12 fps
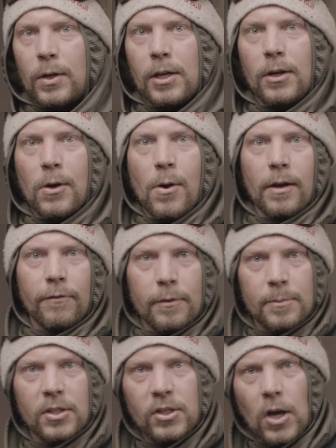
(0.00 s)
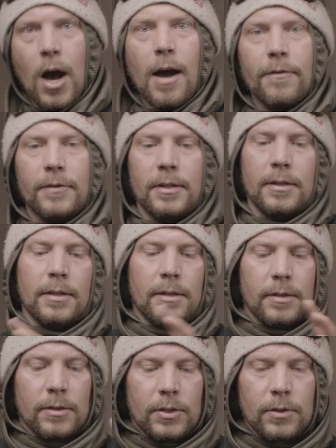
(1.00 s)
you're going from soft
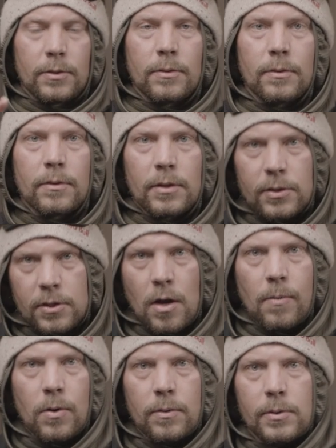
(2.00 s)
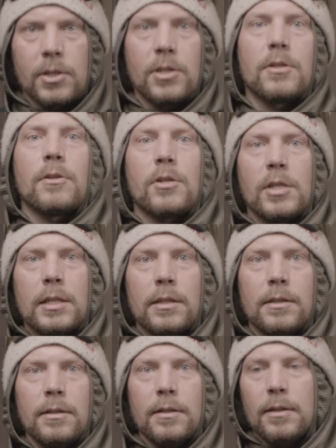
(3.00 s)
to the snowboard, which is your
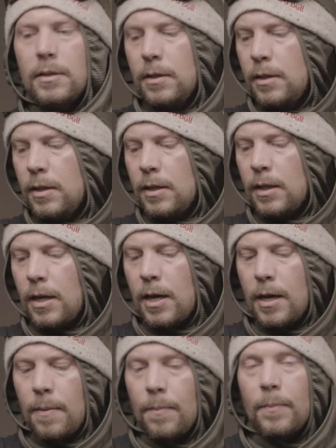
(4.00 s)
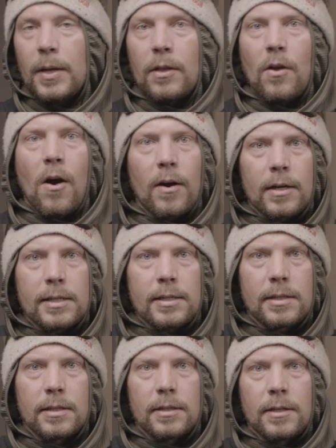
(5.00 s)
shield, being the hardest.